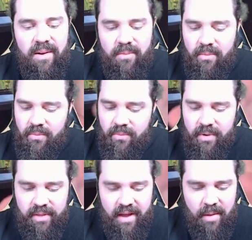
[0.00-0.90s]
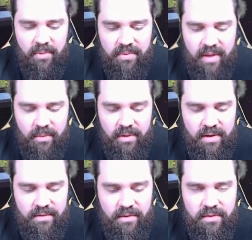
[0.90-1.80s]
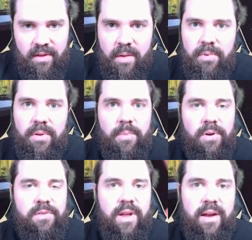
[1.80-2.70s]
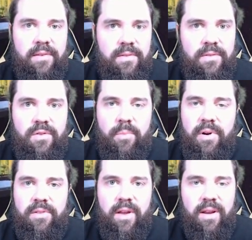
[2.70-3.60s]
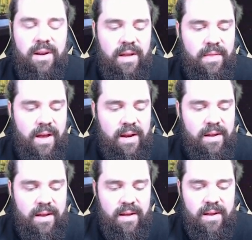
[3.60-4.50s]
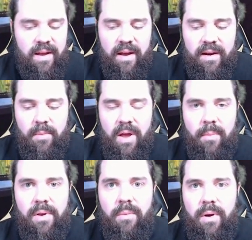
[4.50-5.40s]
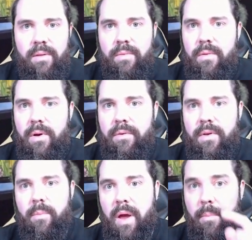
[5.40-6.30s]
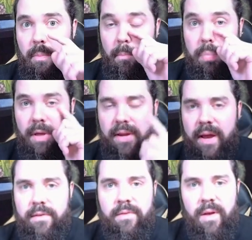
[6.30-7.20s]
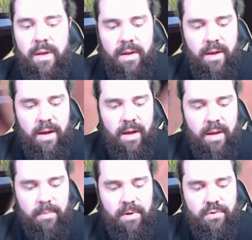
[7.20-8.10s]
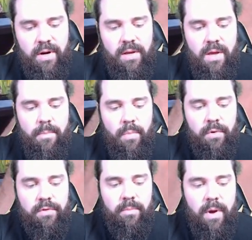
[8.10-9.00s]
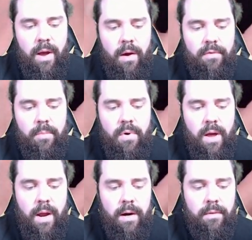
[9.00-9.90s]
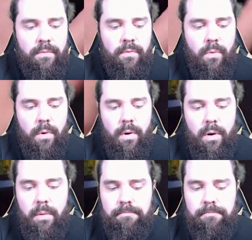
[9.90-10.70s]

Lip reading: Really happy with that one. He is a staple in most decks. Super excited to get that. Going to be happy to run those in my play decks. I'm going to try to keep most of my alpha product for